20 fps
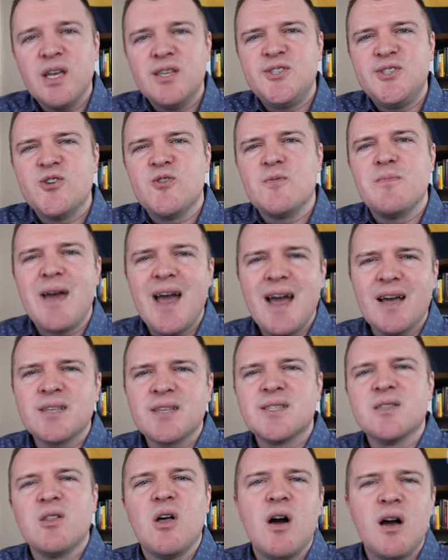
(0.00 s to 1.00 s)
is your
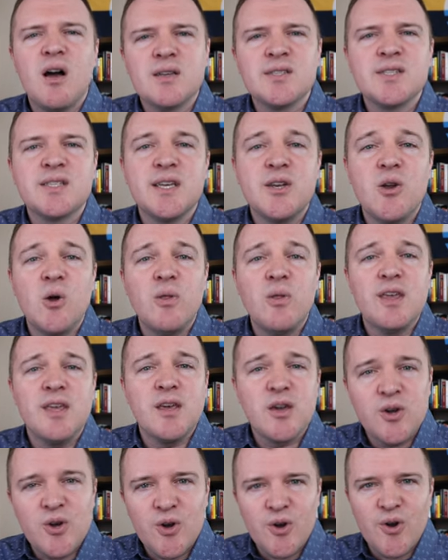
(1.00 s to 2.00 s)
max loss can only
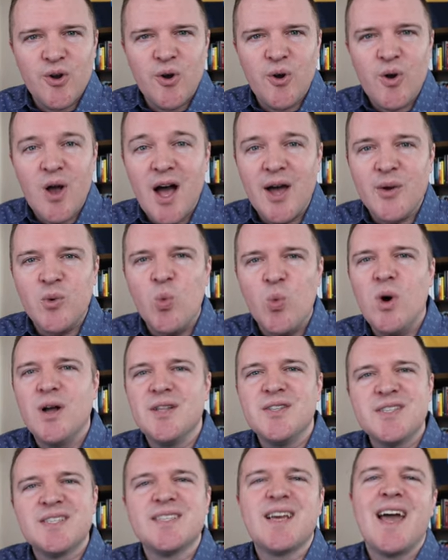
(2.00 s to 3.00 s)
occur on
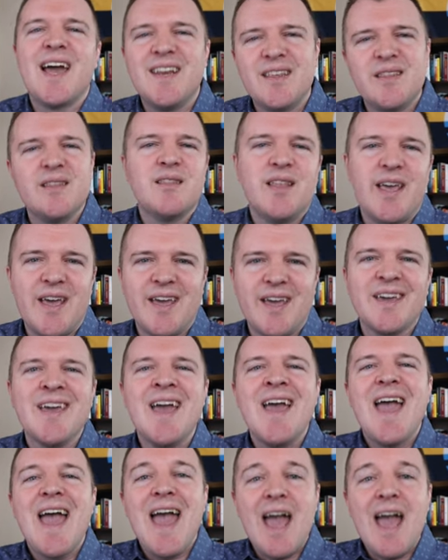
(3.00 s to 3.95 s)
one side of the leg,